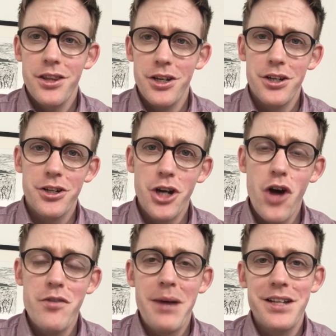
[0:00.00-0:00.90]
The
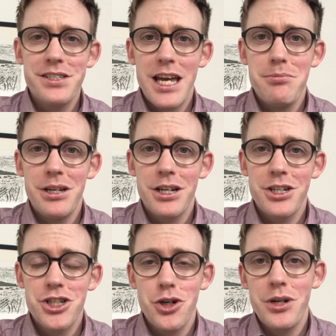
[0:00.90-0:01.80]
COVID pandemic
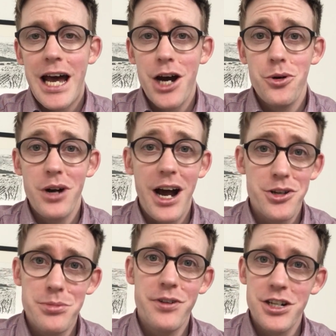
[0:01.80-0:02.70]
has shown how
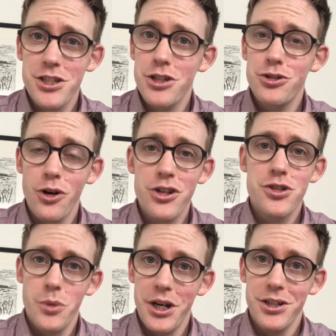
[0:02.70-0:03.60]
housing professionals across
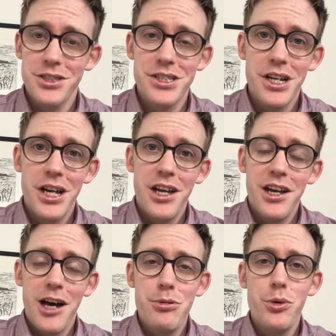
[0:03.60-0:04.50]
Wales
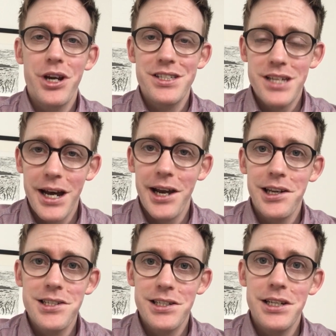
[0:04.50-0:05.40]
have been working
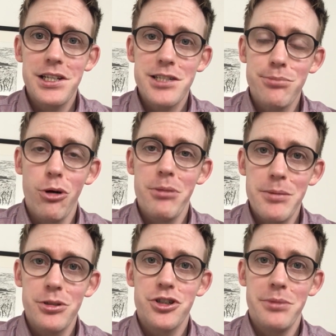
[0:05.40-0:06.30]
tirelessly to support
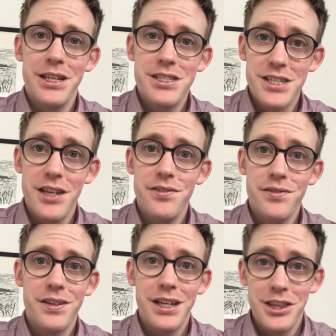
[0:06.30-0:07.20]
people to remain
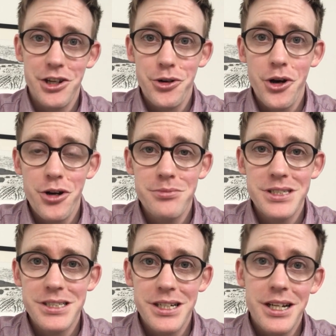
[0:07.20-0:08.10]
safe in their own
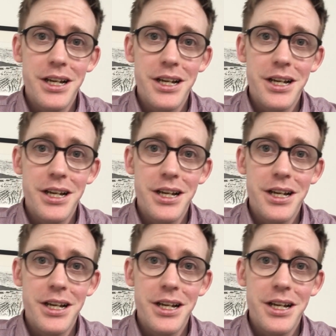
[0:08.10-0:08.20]
homes.